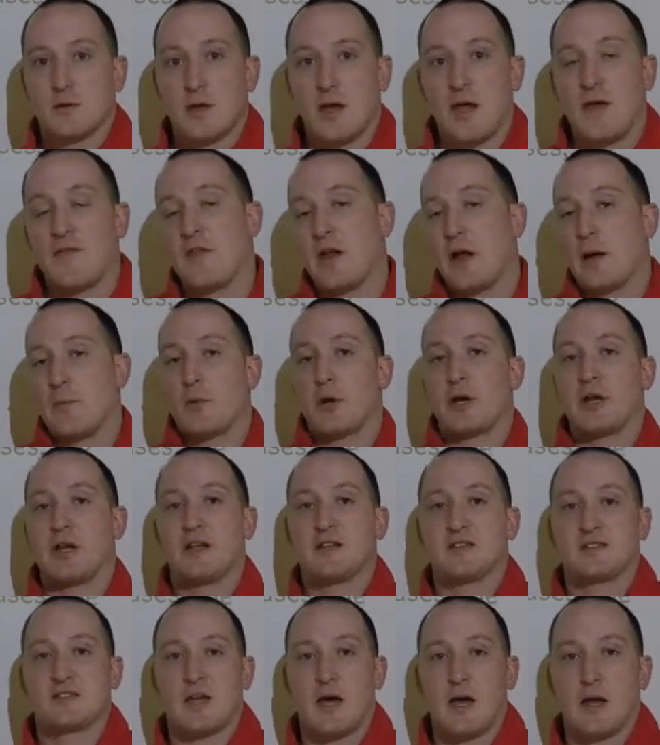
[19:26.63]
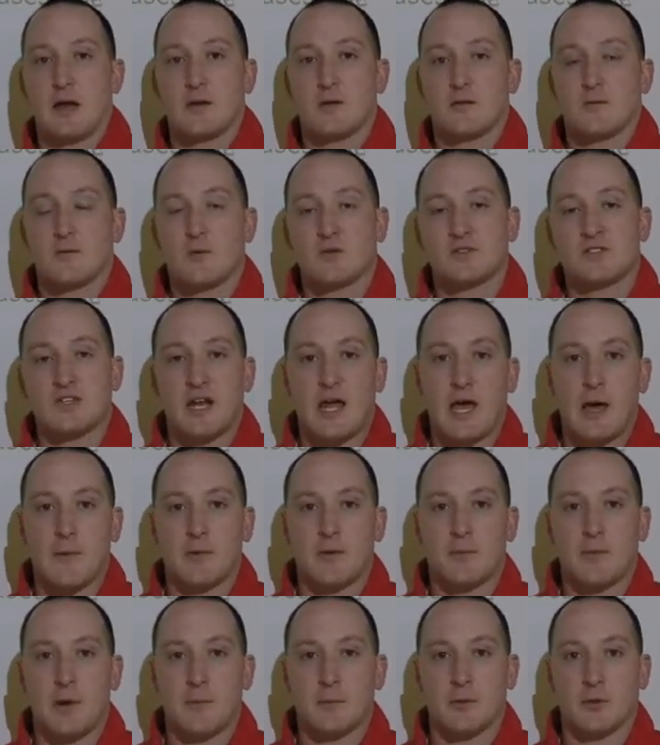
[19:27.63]
And then I bring it inside. What's going to happen
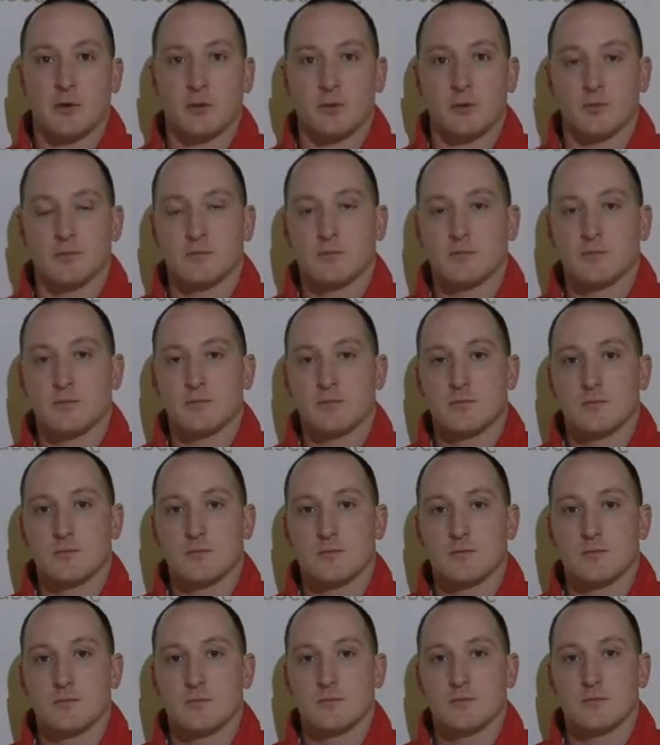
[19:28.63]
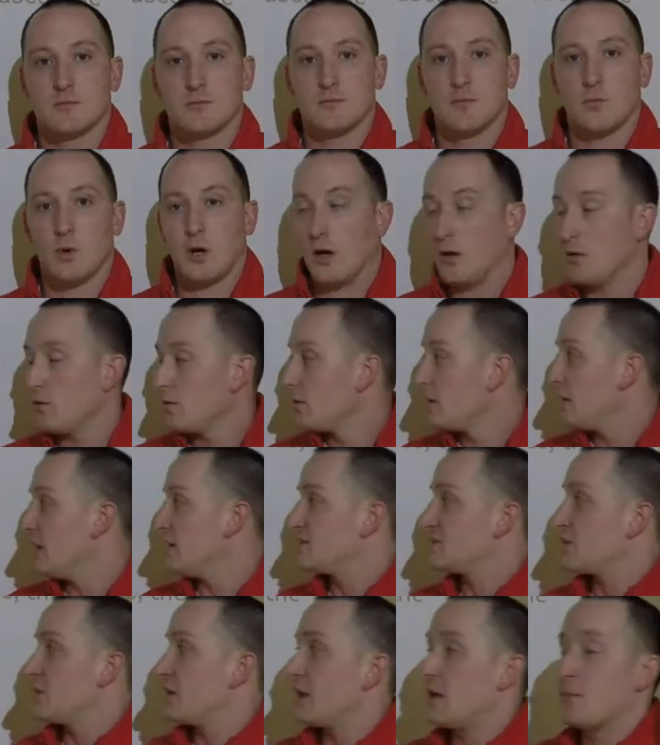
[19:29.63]
to my balloon? Well,
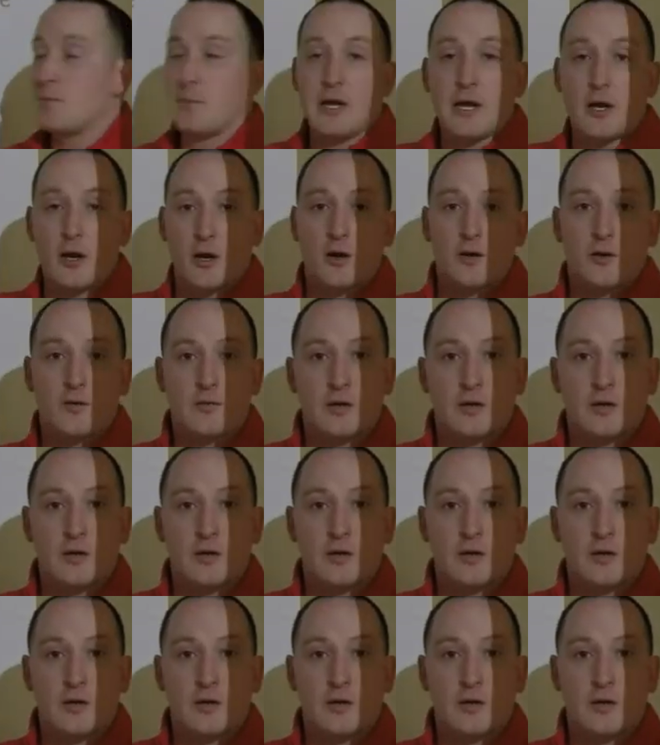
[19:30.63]
it's going to get bigger.